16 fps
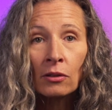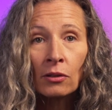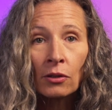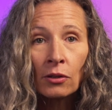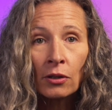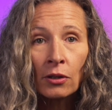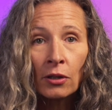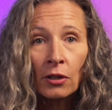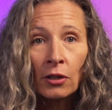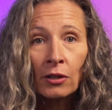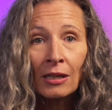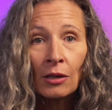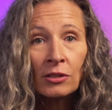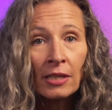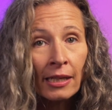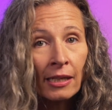Good.
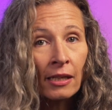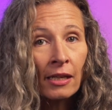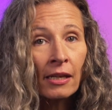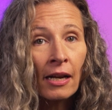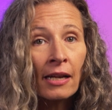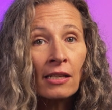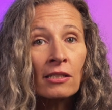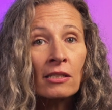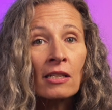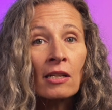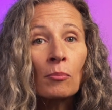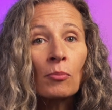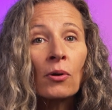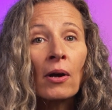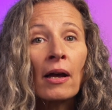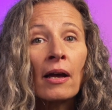Now, take in a nice
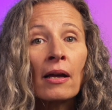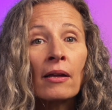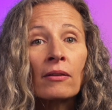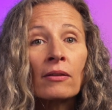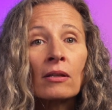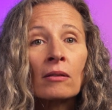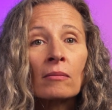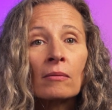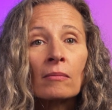deep breath